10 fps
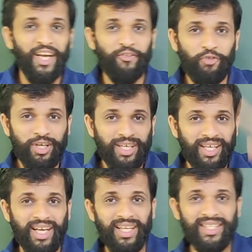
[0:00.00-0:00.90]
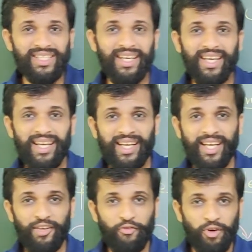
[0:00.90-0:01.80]
If you did
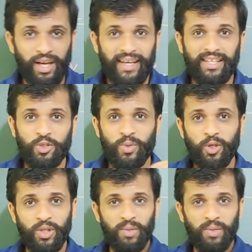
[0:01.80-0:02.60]
understand and if you like this video,